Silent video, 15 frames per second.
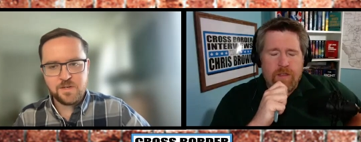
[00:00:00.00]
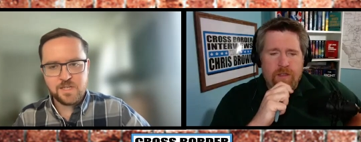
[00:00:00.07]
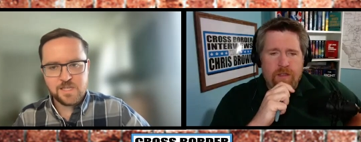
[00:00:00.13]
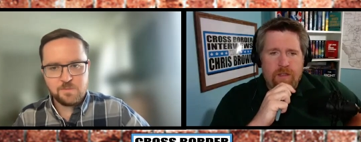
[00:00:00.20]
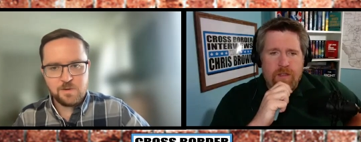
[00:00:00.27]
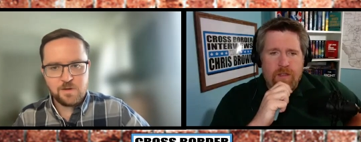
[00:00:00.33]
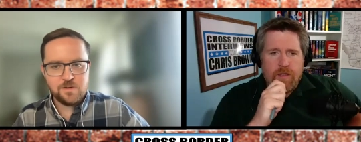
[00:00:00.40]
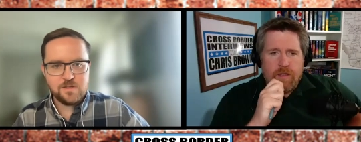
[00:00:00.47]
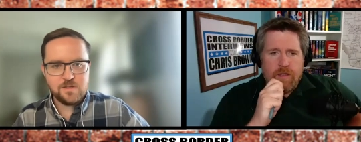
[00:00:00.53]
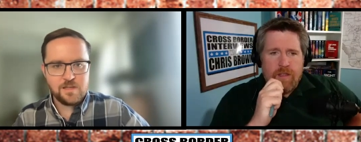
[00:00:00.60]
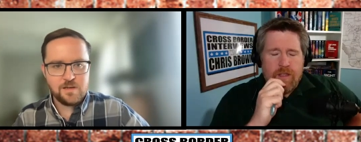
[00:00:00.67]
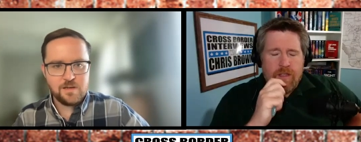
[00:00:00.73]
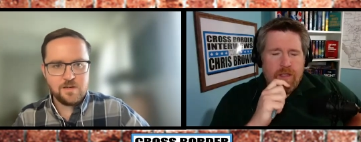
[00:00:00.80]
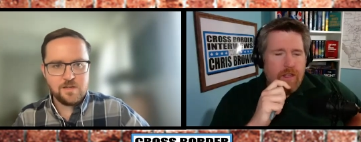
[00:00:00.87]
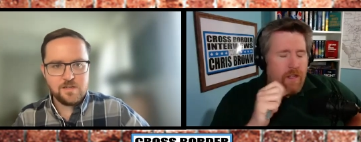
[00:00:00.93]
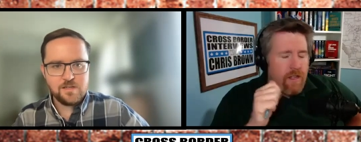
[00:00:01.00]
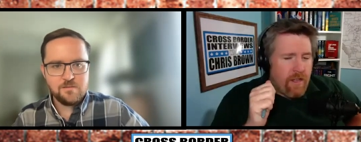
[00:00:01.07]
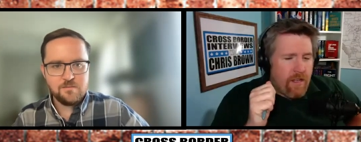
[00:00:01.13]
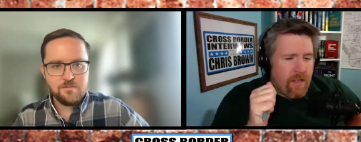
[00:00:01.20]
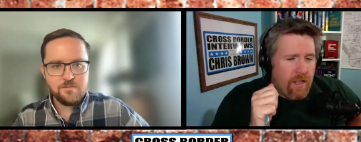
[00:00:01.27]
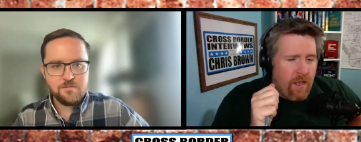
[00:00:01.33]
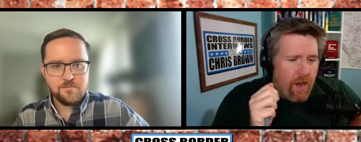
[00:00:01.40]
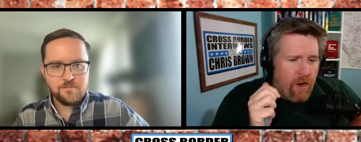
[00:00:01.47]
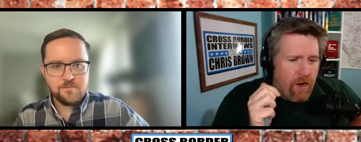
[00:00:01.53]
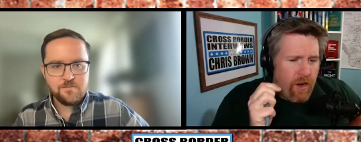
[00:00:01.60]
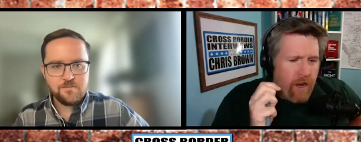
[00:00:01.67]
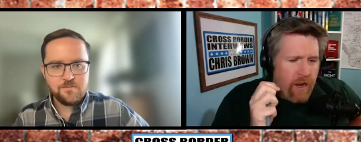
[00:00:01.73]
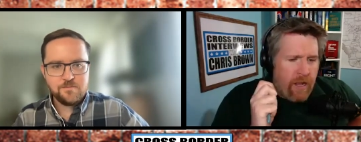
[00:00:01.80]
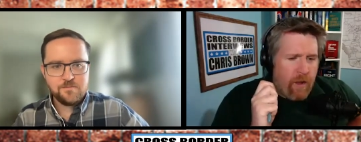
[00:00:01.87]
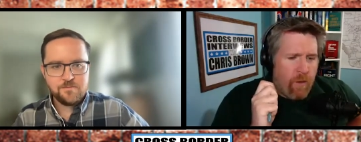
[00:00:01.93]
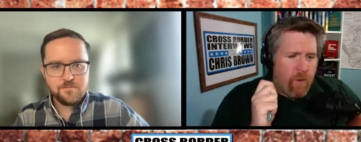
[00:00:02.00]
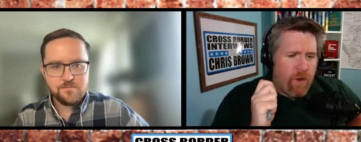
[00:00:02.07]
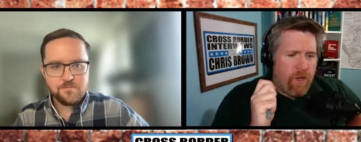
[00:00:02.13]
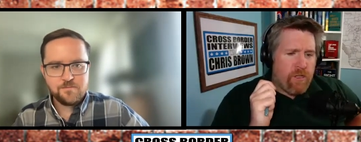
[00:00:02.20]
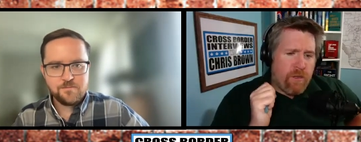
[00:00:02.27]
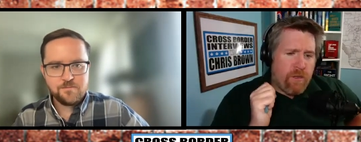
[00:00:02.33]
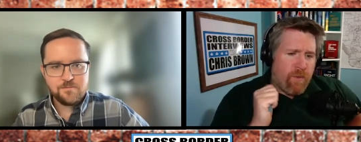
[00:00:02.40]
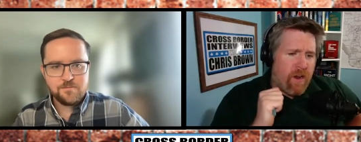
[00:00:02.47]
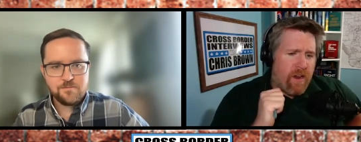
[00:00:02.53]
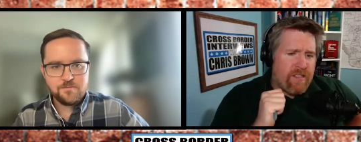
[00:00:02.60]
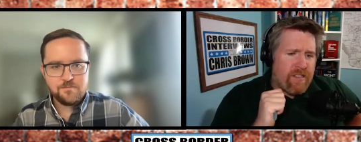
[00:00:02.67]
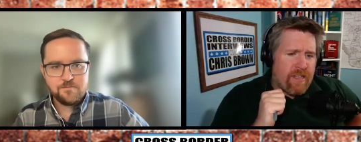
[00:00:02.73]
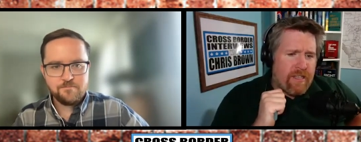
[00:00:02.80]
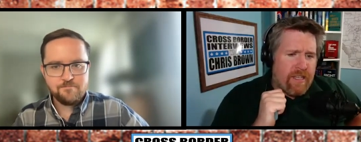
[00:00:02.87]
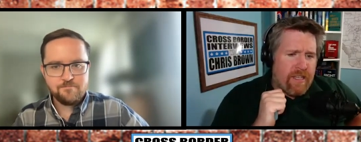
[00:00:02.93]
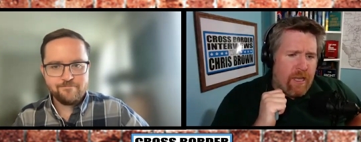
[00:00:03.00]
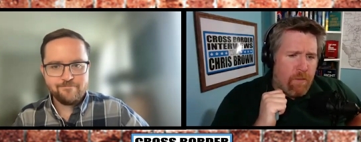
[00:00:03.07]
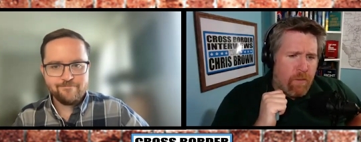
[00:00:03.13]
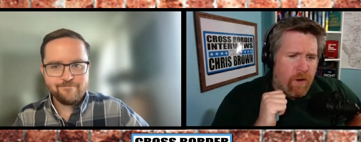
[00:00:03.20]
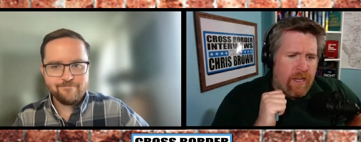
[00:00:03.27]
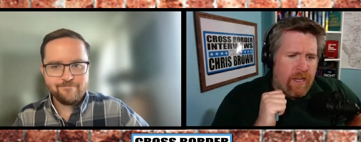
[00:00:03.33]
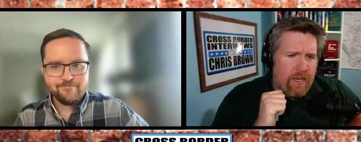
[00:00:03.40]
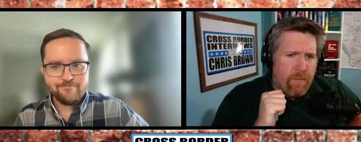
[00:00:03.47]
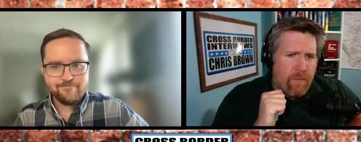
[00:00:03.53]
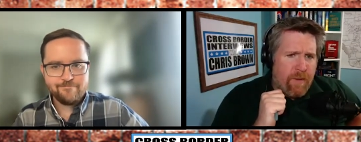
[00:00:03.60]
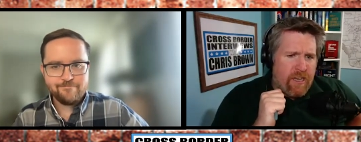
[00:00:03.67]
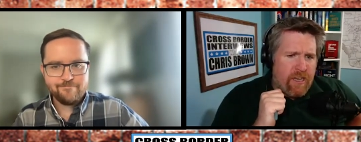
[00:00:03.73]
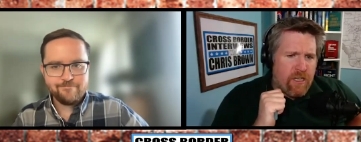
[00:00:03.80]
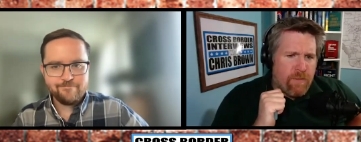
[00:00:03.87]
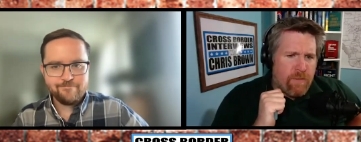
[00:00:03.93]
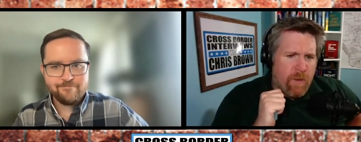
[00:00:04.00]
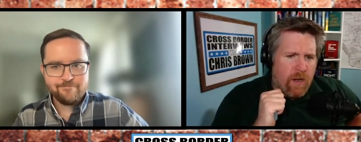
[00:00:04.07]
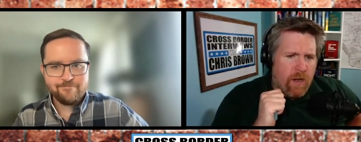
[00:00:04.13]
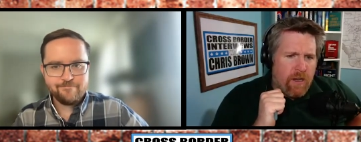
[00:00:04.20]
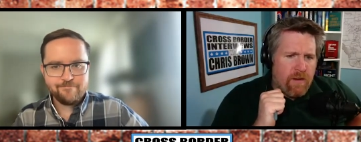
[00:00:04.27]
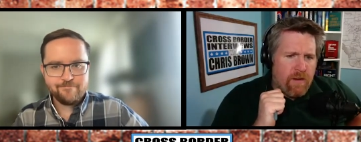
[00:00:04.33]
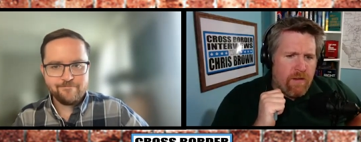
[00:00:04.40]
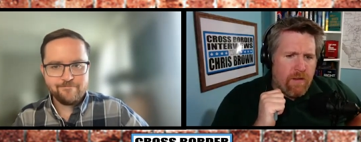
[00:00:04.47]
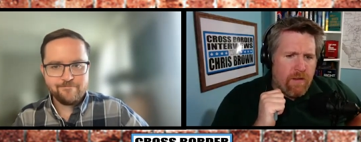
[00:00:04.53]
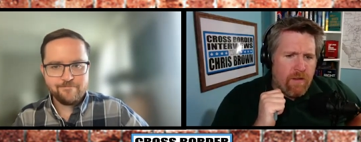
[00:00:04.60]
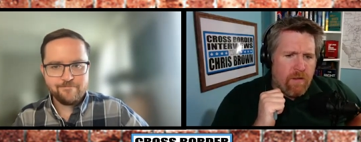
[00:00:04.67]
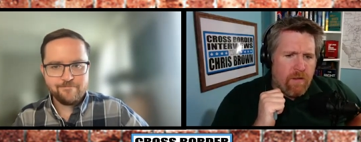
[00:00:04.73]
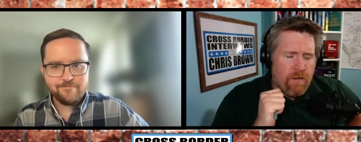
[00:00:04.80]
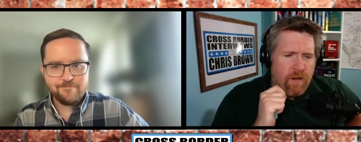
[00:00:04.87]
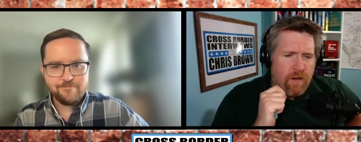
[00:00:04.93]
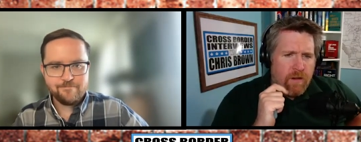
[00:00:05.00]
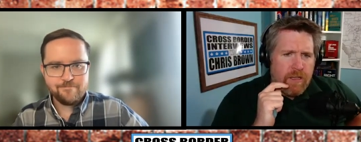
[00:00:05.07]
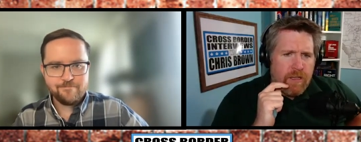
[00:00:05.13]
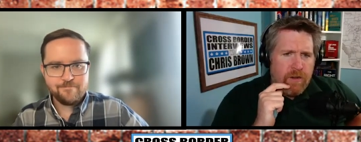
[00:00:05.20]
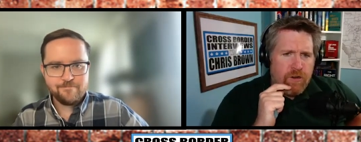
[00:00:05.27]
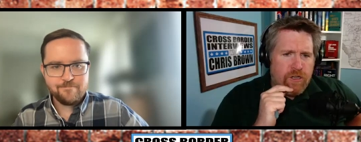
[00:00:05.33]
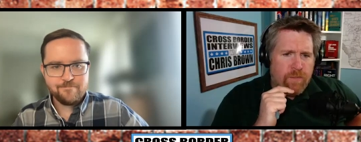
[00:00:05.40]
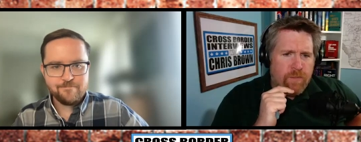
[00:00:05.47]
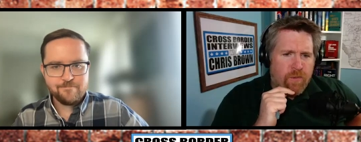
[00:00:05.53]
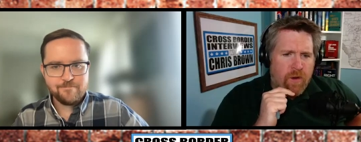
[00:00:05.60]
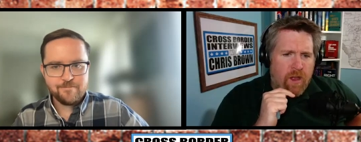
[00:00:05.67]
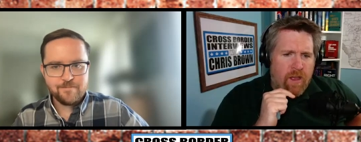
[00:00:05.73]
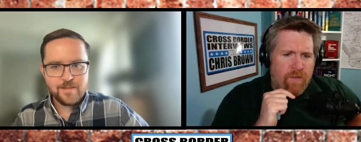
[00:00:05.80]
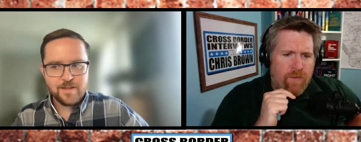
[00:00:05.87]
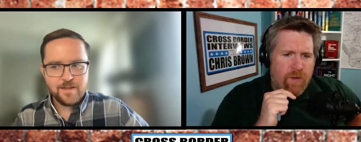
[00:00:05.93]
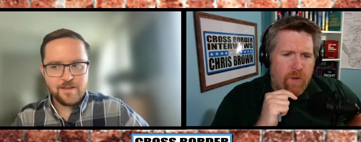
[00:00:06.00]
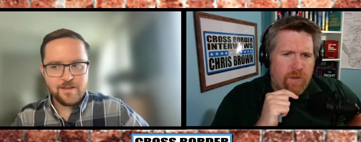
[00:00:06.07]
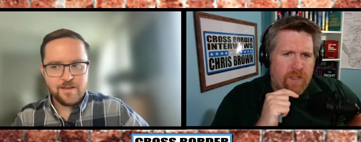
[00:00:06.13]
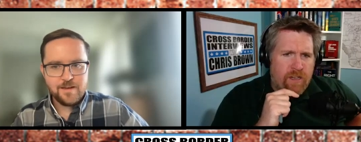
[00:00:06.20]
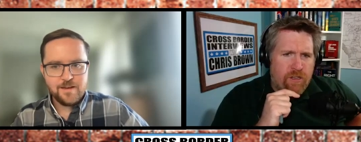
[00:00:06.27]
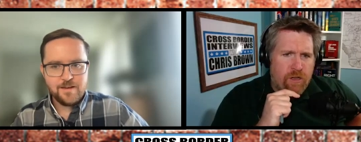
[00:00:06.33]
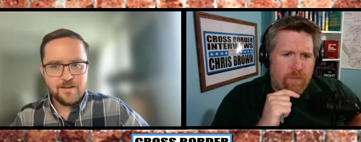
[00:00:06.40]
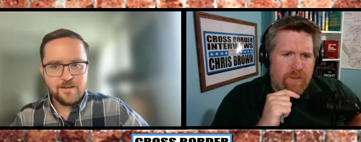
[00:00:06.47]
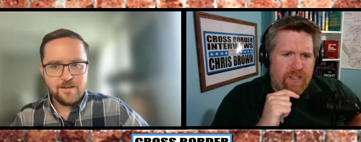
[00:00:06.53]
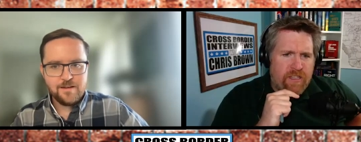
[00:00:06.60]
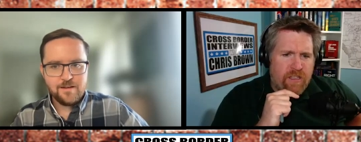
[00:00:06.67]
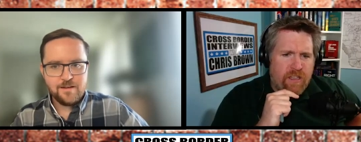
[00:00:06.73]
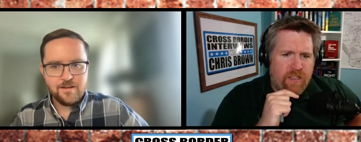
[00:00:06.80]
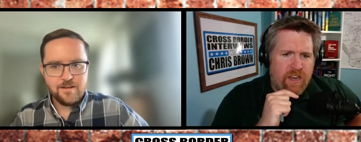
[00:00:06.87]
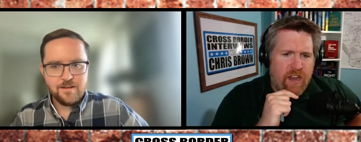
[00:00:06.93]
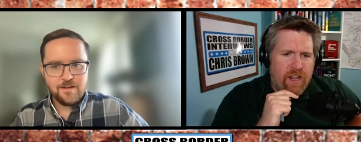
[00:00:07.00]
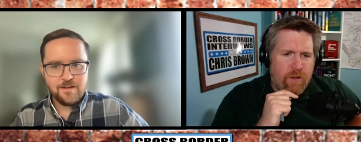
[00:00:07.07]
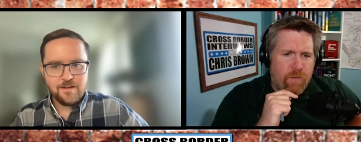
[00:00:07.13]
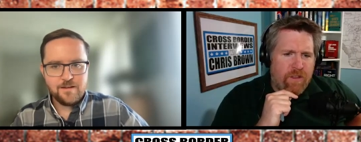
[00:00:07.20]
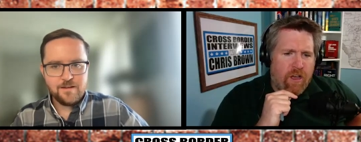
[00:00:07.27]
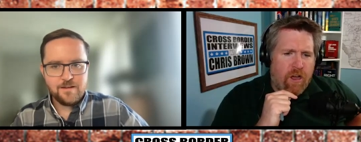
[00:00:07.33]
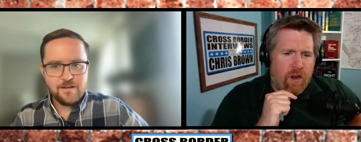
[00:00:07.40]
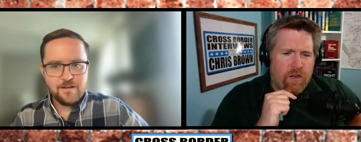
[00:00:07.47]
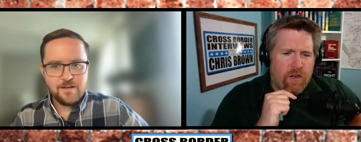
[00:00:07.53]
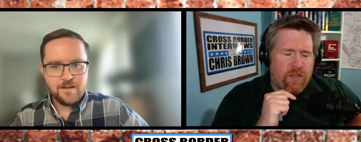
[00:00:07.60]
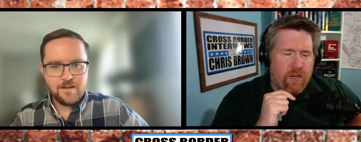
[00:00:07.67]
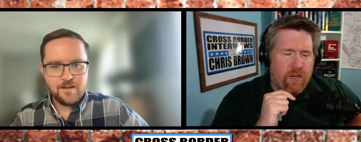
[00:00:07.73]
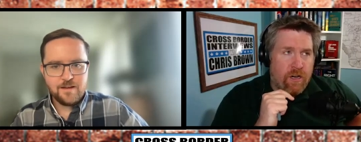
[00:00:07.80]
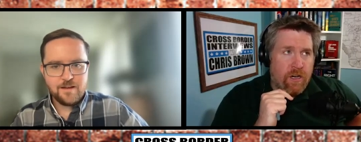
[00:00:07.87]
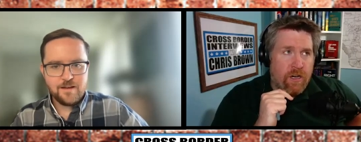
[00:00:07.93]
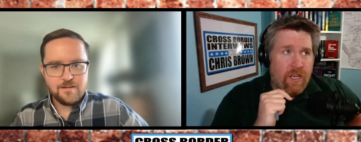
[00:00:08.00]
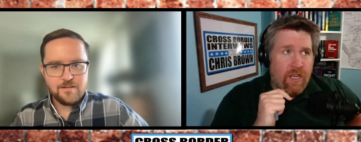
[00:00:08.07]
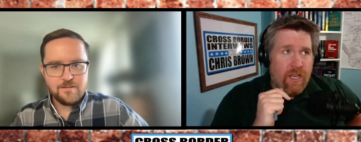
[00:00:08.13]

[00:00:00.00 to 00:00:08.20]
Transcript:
Speaker 1: conspiracy theories. Are were you
Speaker 2: surprised at the Alberta Independence Party, their leadership uh, vote that took place on the ninth with Arthur,